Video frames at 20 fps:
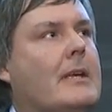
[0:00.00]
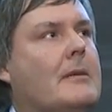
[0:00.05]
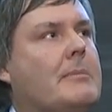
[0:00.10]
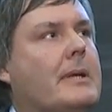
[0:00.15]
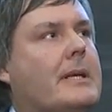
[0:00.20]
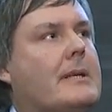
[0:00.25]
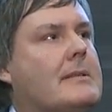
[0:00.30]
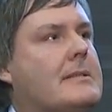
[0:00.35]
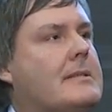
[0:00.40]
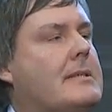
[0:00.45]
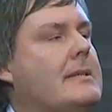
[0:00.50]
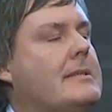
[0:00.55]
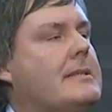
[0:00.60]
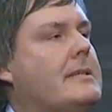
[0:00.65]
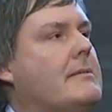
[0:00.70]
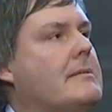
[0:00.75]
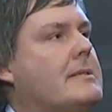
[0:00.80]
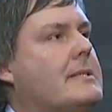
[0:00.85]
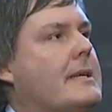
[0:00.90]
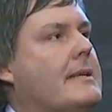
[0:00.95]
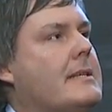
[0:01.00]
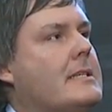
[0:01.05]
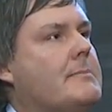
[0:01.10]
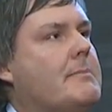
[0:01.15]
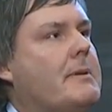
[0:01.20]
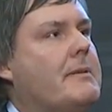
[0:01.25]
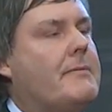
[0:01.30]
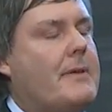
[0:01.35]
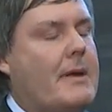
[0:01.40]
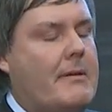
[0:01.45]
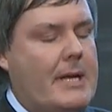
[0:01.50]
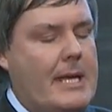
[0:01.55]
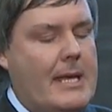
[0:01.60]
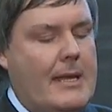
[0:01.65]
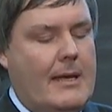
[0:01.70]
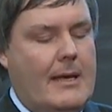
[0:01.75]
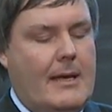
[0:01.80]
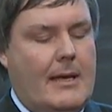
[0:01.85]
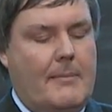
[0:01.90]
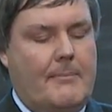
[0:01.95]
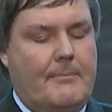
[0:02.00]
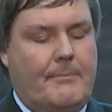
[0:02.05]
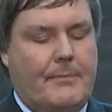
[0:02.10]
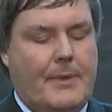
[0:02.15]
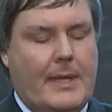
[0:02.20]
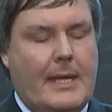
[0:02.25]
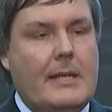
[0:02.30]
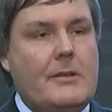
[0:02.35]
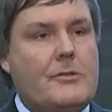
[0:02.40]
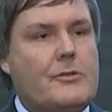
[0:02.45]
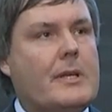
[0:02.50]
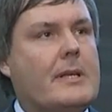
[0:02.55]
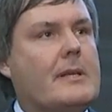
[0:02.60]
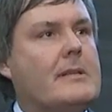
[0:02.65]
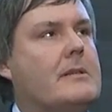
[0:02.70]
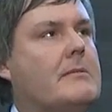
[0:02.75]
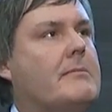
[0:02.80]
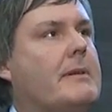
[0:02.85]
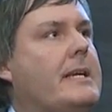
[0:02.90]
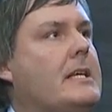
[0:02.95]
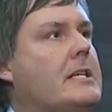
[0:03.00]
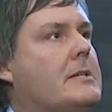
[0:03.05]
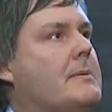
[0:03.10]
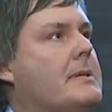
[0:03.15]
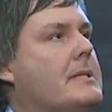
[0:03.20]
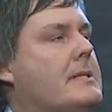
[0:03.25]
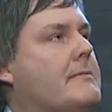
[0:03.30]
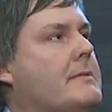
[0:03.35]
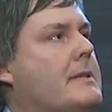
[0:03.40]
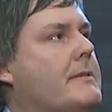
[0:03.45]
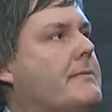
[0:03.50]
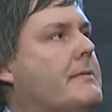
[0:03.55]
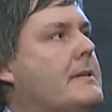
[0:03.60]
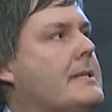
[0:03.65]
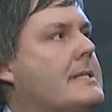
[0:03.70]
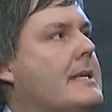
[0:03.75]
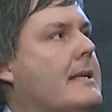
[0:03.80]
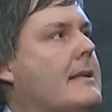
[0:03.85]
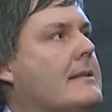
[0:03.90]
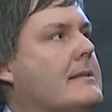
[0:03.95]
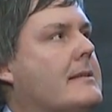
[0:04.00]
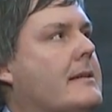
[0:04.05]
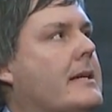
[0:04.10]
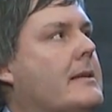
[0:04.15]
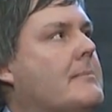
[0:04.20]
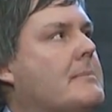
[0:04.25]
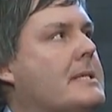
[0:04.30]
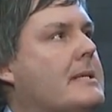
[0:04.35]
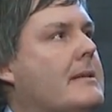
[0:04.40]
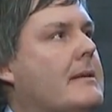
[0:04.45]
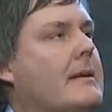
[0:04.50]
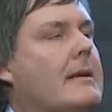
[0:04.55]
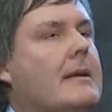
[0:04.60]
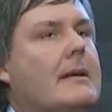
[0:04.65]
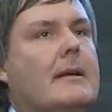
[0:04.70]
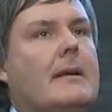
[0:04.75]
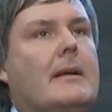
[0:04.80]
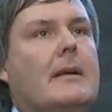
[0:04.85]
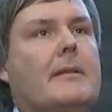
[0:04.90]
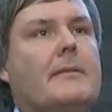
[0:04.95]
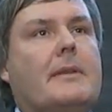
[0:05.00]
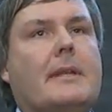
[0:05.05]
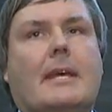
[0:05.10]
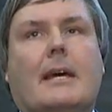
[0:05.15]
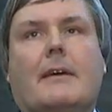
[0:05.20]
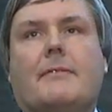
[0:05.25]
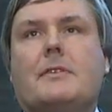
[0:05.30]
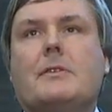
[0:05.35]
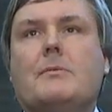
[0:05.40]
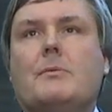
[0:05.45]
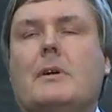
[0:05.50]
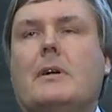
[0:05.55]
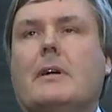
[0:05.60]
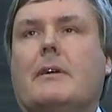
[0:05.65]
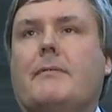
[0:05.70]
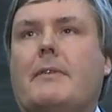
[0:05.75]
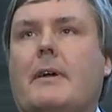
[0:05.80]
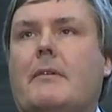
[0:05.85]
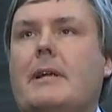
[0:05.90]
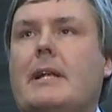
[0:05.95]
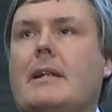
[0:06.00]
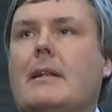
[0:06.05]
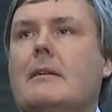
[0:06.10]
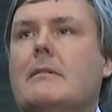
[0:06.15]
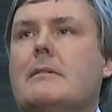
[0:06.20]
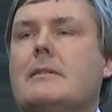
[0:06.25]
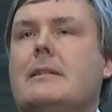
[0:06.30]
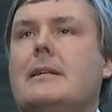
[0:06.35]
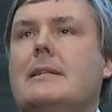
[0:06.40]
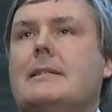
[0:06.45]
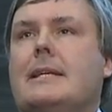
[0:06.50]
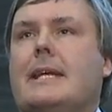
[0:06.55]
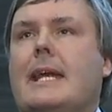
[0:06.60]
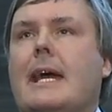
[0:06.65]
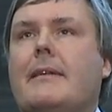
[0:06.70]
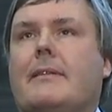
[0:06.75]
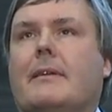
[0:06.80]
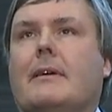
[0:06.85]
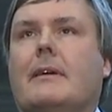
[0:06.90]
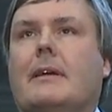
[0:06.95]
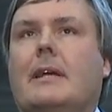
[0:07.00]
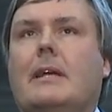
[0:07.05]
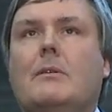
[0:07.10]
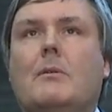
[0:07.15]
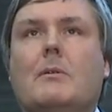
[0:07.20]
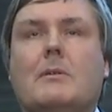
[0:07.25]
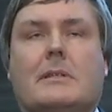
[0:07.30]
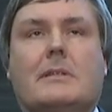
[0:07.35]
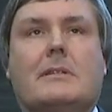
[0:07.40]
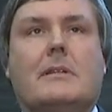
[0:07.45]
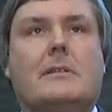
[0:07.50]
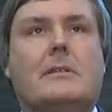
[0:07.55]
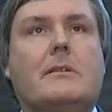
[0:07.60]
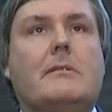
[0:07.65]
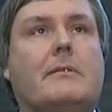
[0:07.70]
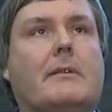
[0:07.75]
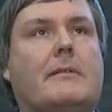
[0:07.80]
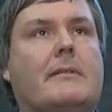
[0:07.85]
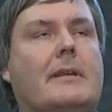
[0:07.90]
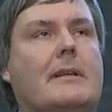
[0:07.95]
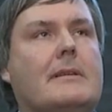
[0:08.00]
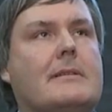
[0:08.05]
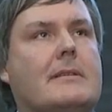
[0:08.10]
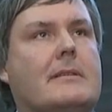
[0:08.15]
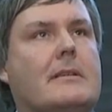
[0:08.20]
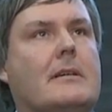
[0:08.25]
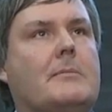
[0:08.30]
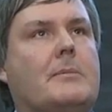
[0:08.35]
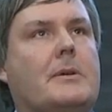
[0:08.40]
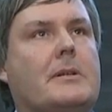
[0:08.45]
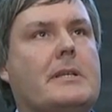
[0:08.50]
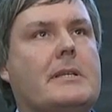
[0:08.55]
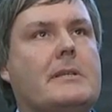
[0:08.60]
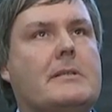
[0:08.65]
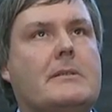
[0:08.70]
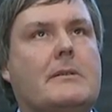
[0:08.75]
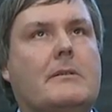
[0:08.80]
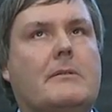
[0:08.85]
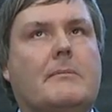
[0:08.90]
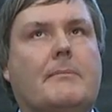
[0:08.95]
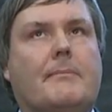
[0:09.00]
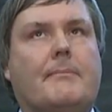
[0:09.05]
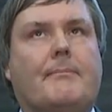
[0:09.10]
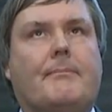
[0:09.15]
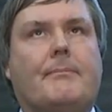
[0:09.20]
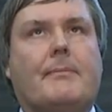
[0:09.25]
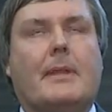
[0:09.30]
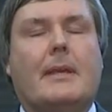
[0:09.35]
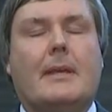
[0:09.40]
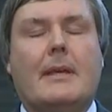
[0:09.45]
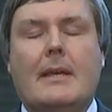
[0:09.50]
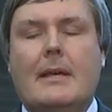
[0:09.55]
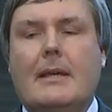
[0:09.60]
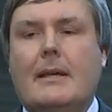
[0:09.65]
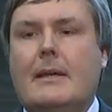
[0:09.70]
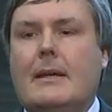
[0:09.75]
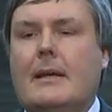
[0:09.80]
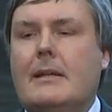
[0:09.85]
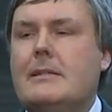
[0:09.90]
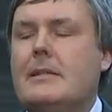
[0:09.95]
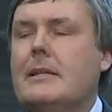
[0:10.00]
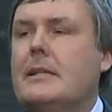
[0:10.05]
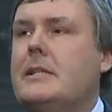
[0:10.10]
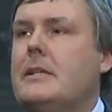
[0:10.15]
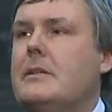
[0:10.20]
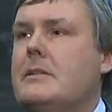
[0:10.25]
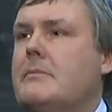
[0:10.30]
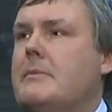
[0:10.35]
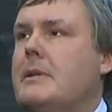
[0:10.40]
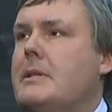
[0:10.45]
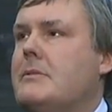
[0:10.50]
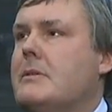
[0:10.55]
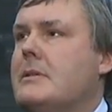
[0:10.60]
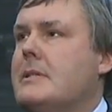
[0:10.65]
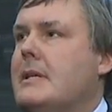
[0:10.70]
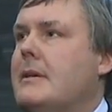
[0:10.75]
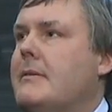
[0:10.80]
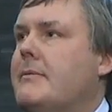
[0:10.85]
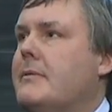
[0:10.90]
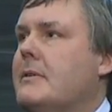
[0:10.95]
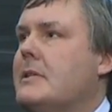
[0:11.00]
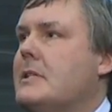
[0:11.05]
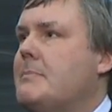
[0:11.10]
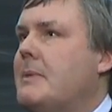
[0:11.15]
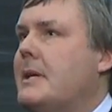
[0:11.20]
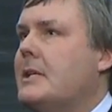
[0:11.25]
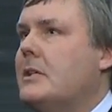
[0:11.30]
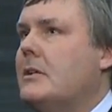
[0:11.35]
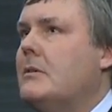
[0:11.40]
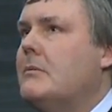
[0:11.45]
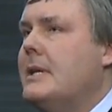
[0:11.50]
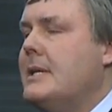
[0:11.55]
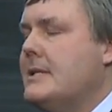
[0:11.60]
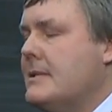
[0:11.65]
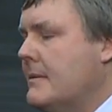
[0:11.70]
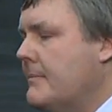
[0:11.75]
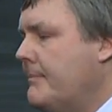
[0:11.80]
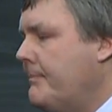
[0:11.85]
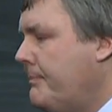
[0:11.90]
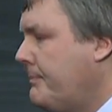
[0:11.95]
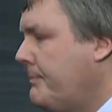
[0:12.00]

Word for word: because tissues tend to be very um, intricate arrangements of different cell types that have to work very closely together in order to do the things that our bodies do. And tissues are interesting for a special reason.